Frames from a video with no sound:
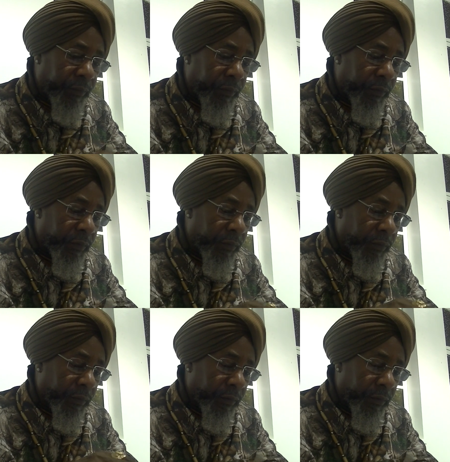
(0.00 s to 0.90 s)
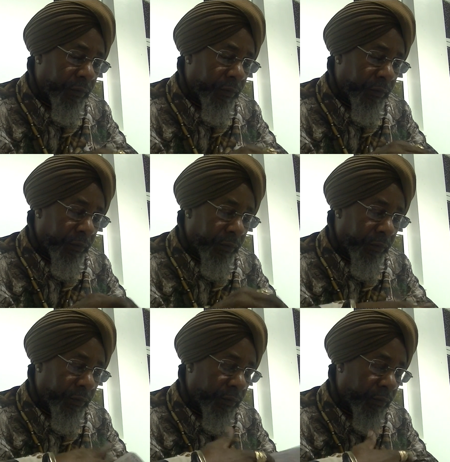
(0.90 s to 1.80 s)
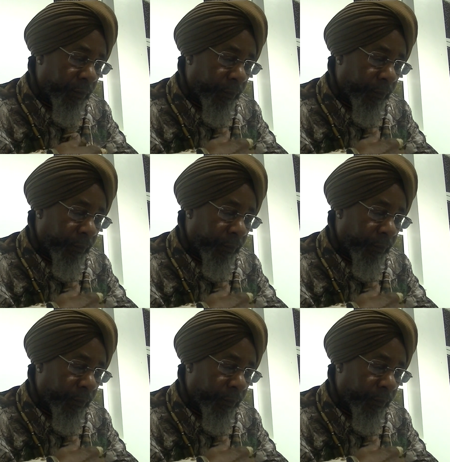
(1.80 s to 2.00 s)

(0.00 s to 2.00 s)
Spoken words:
(no one is talking)